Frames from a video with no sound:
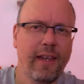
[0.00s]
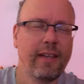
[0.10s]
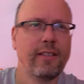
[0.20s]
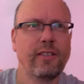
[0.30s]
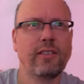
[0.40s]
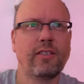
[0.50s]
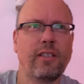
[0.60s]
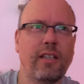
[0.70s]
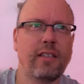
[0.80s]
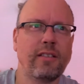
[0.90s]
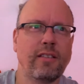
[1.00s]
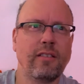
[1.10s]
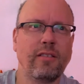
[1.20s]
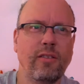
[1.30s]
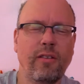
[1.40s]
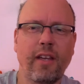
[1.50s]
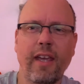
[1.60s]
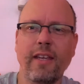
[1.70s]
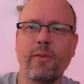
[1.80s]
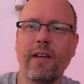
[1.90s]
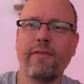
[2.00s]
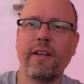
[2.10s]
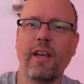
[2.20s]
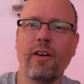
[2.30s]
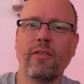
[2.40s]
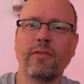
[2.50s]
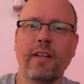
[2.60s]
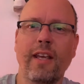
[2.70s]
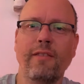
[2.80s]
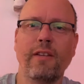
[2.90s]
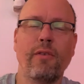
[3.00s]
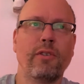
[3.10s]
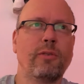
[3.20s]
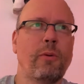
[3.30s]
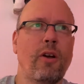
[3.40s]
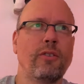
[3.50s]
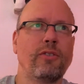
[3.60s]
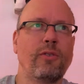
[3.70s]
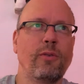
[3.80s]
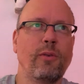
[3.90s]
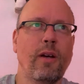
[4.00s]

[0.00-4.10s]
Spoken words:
Just doing a quick video, a video response to